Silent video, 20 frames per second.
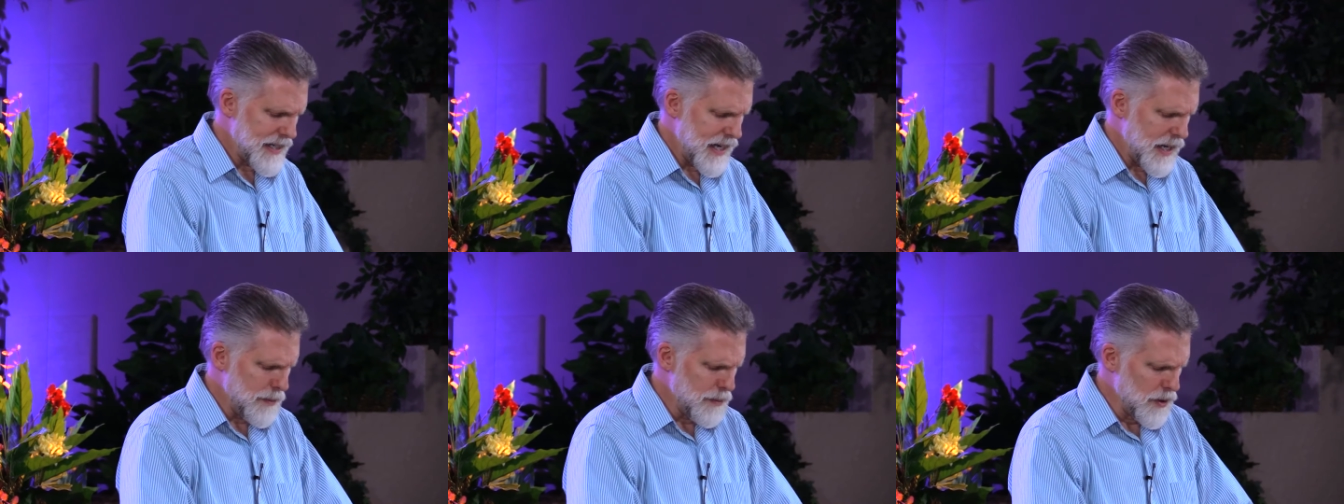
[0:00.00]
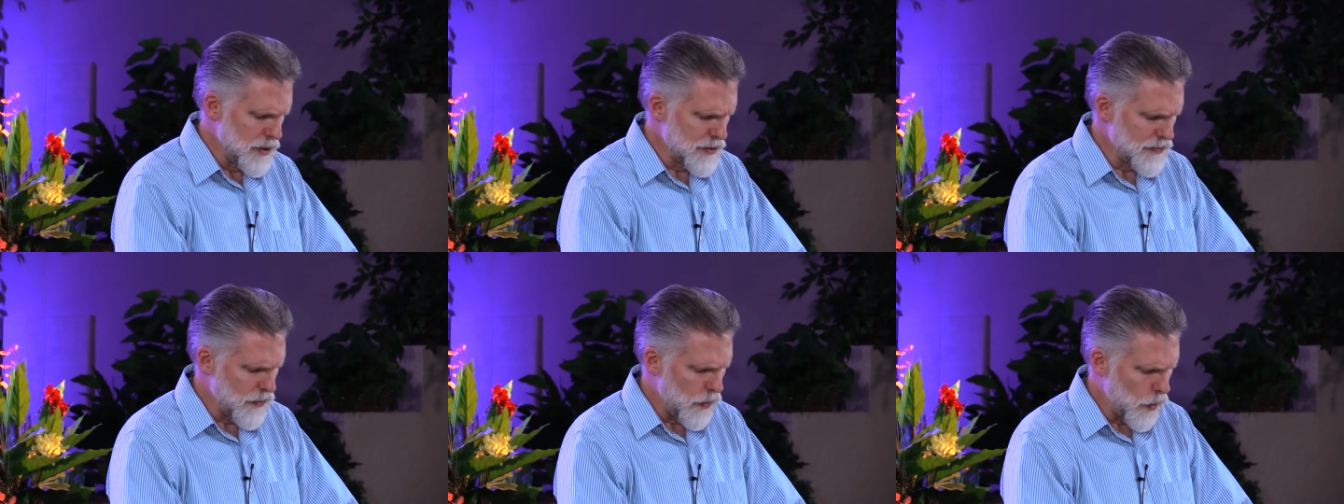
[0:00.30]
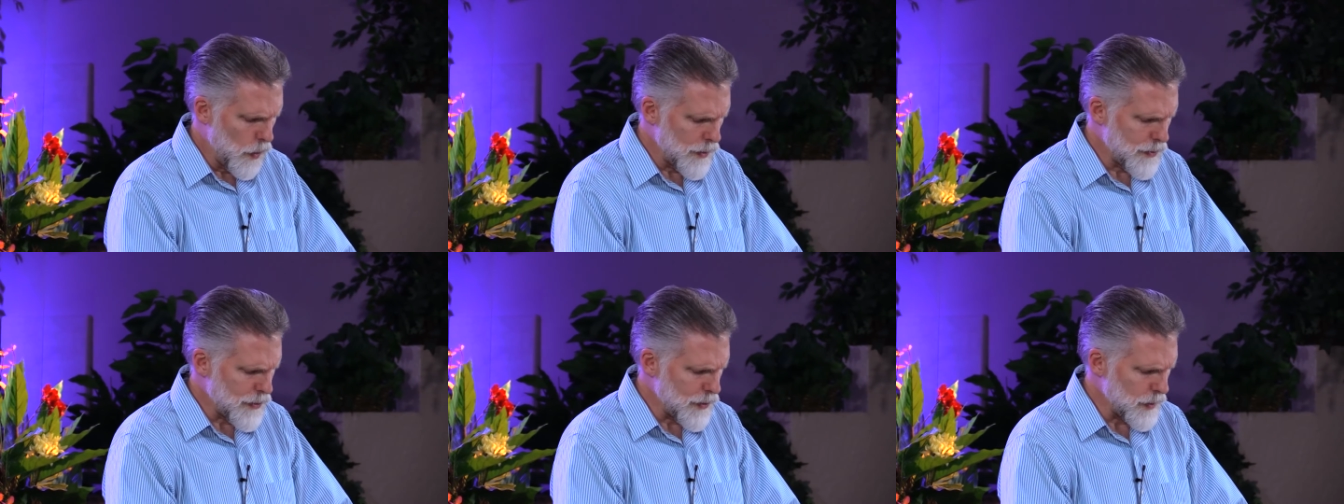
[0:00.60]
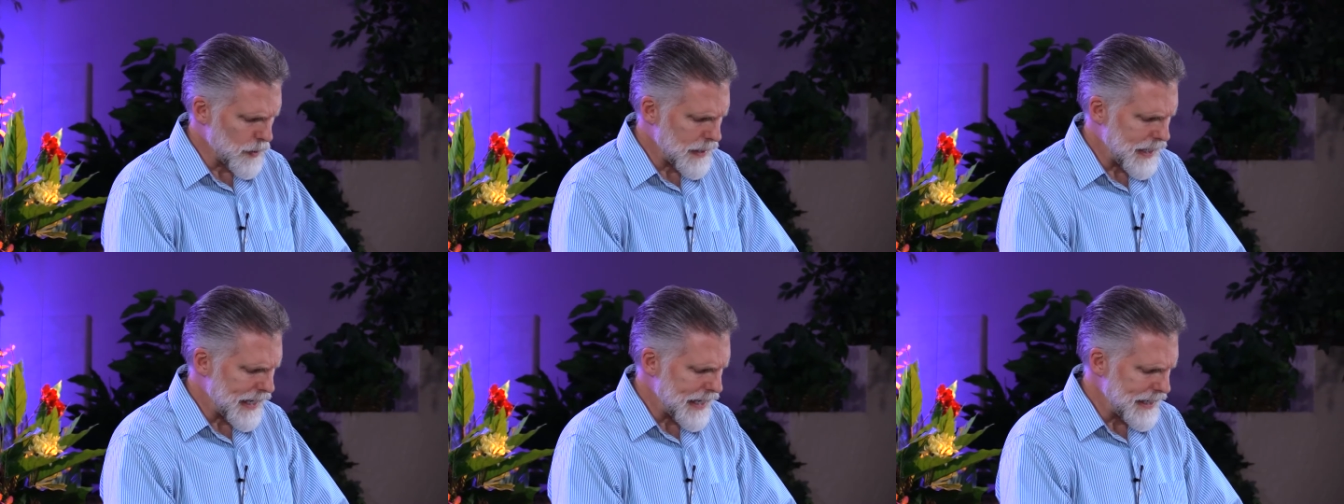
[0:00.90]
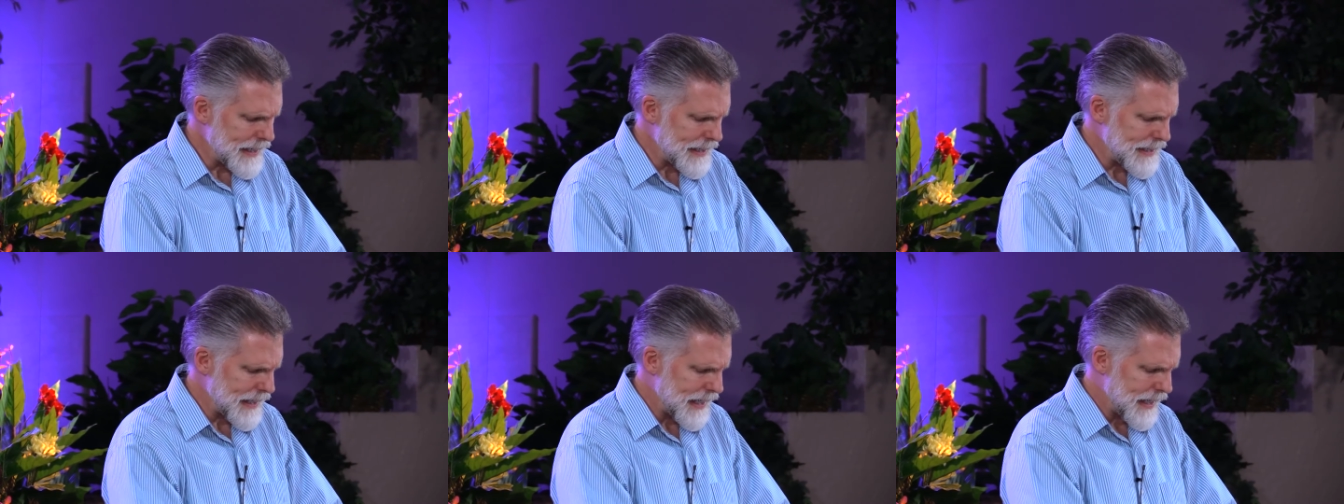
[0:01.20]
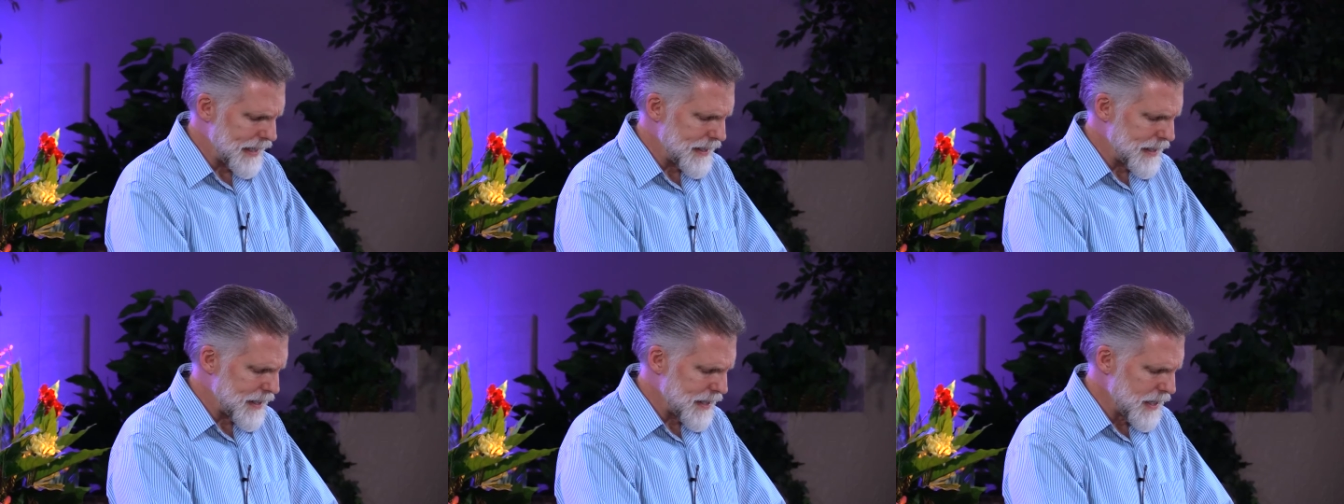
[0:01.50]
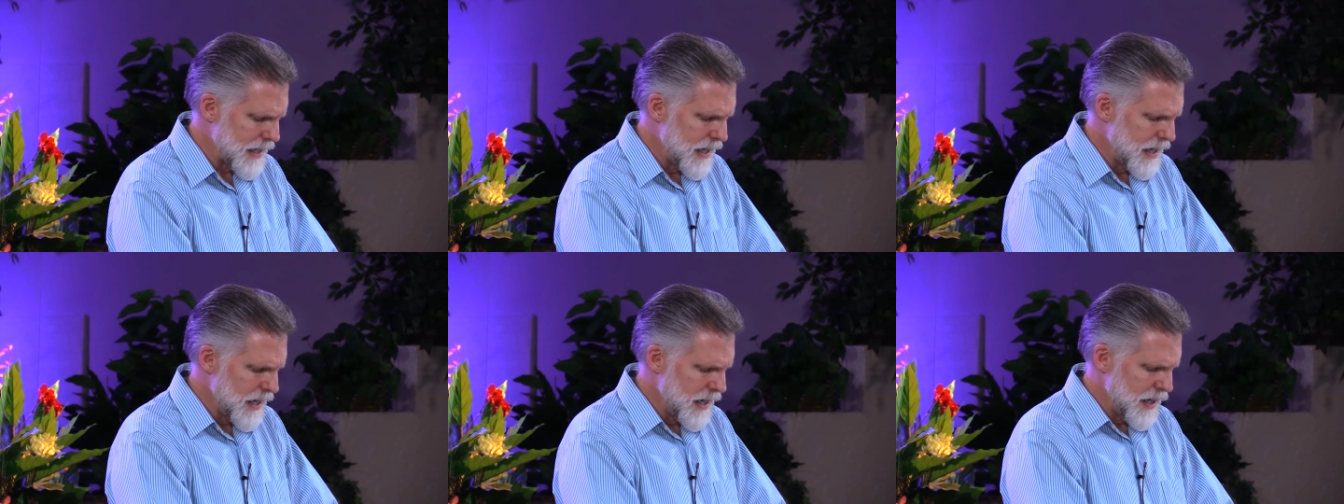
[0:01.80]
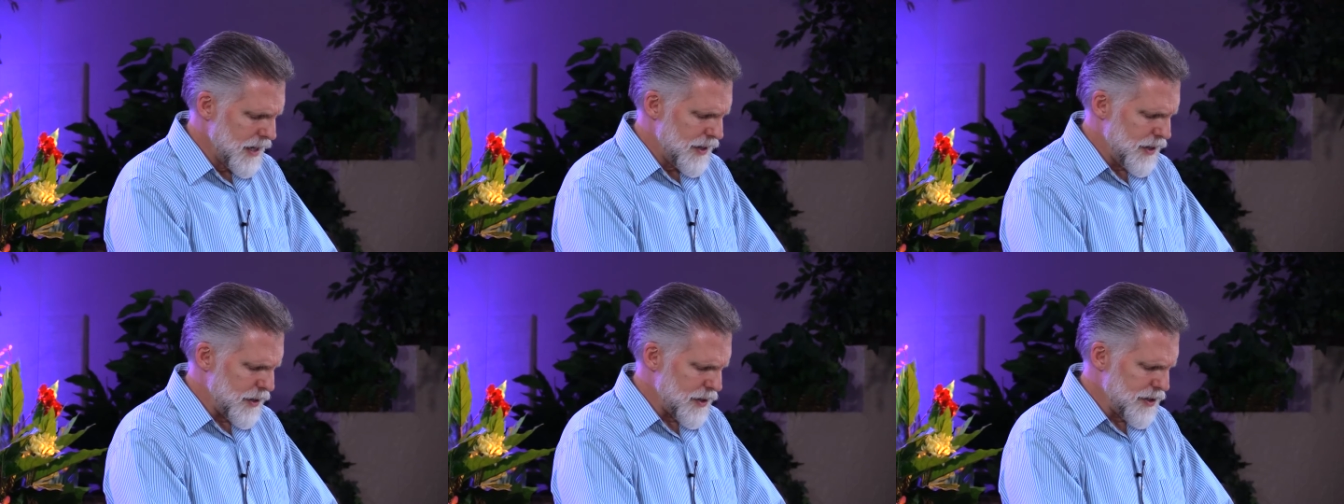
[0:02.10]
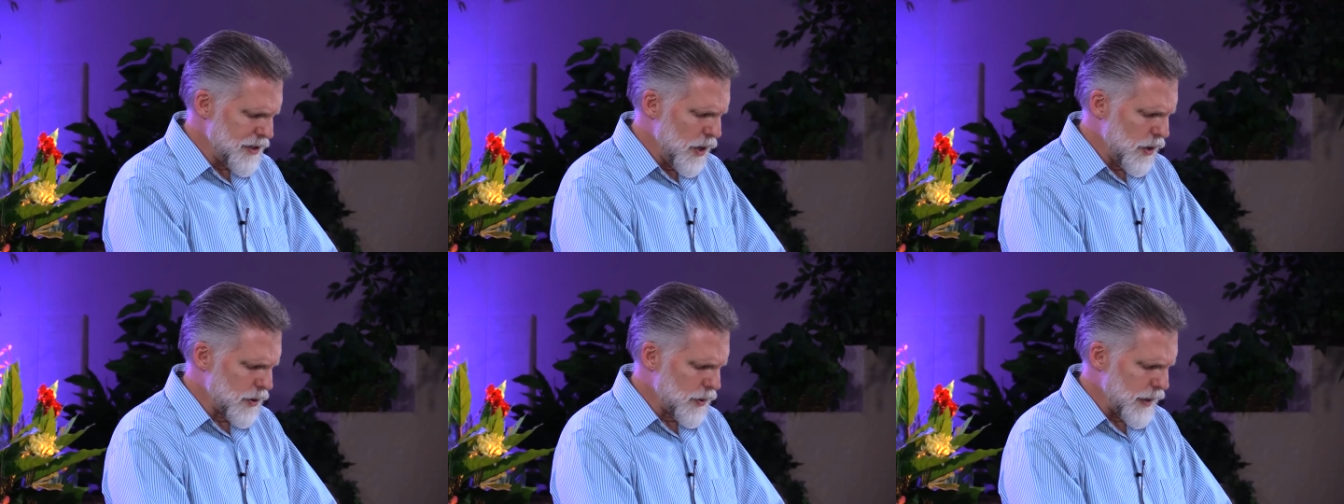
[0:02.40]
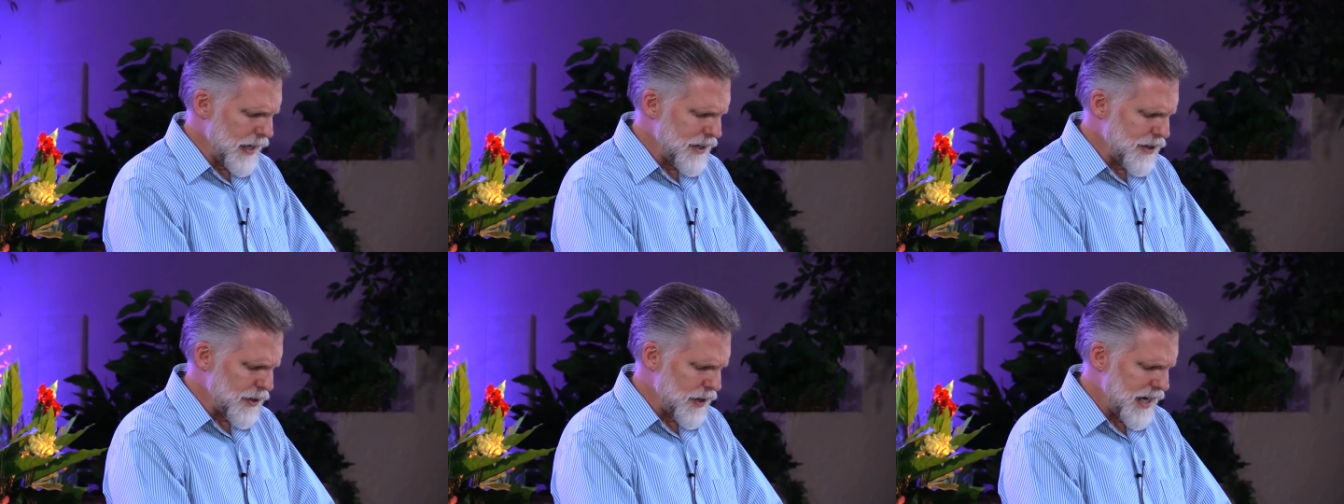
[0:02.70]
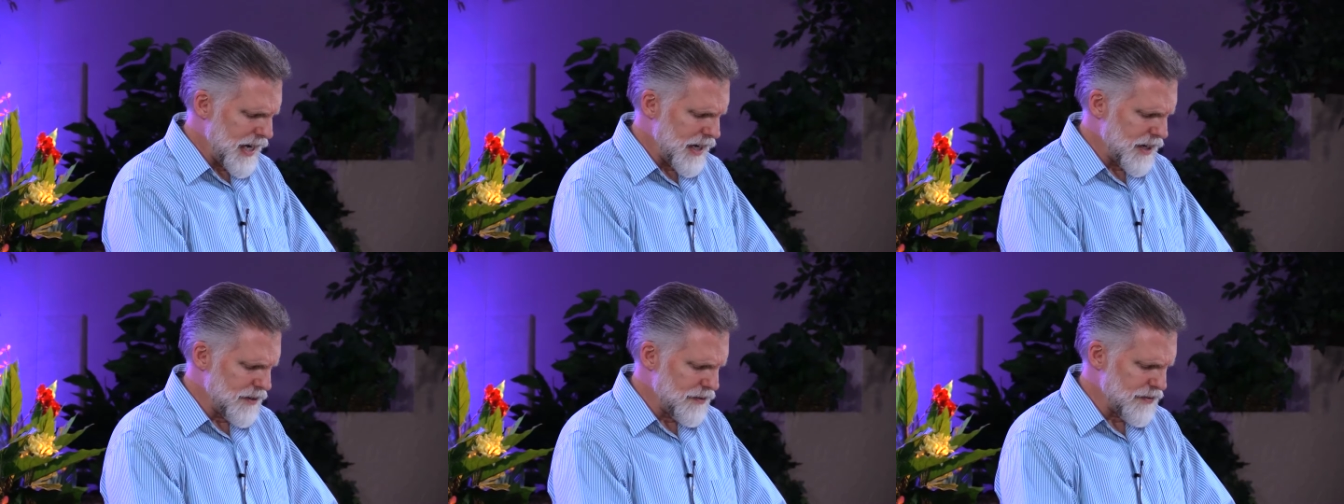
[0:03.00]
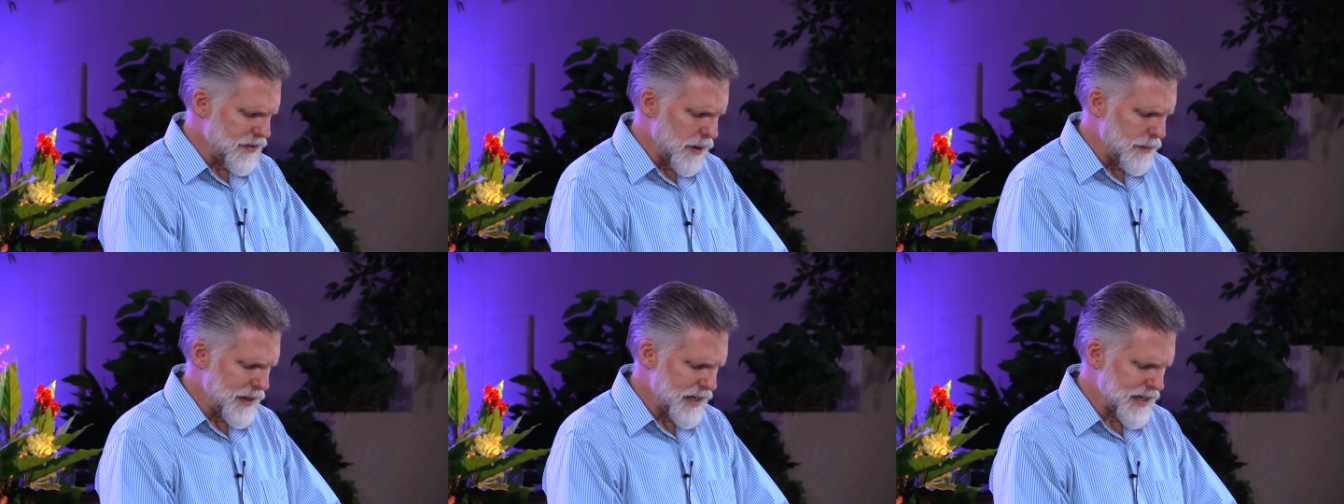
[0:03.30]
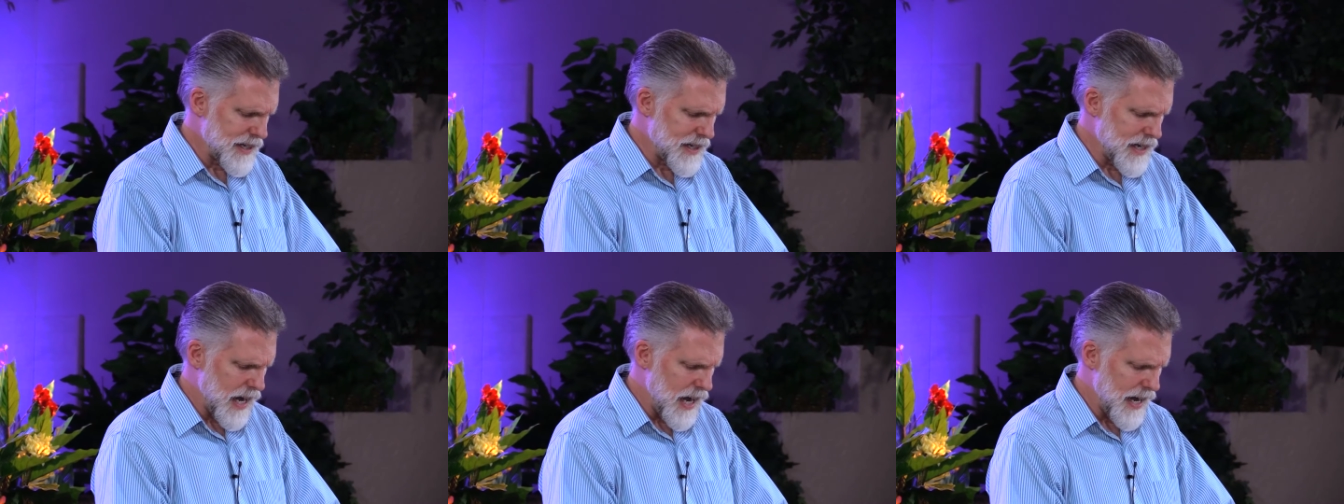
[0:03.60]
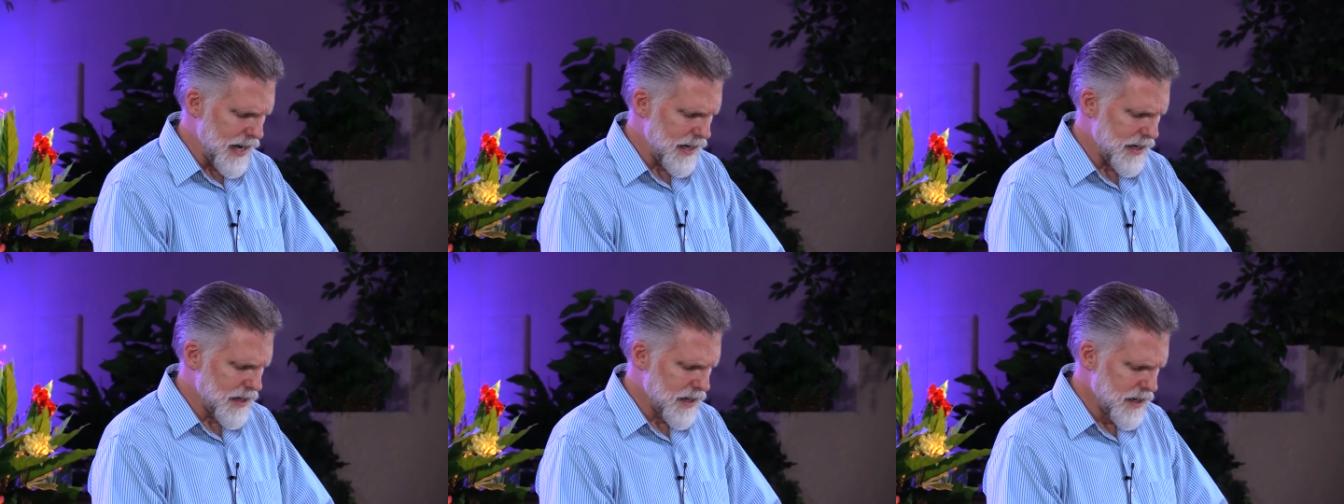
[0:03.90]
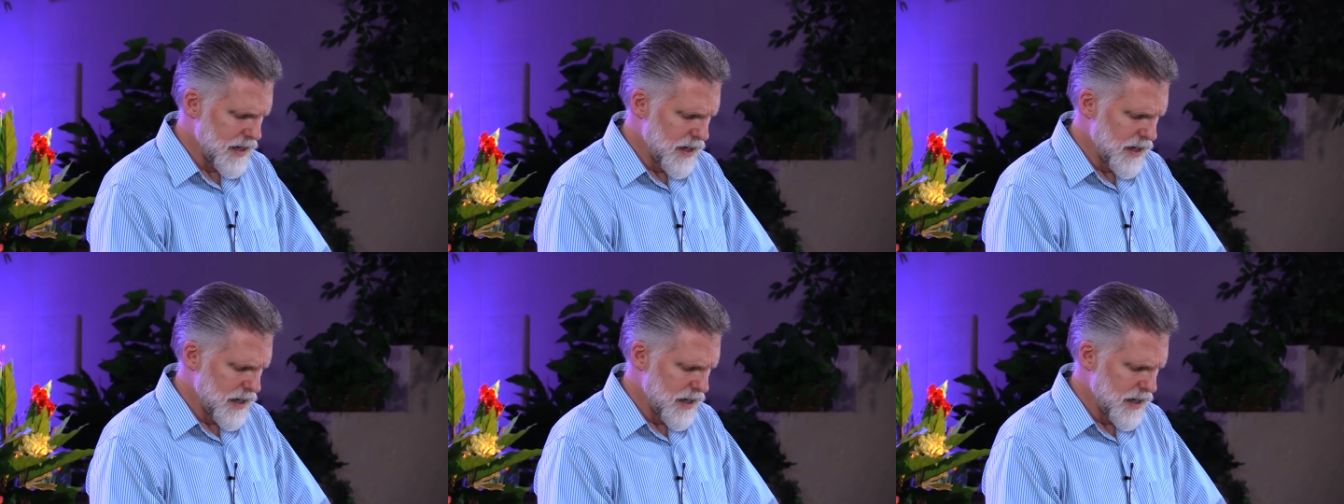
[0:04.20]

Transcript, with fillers: Hebrews 4:13 says, there is no creature hidden from his sight,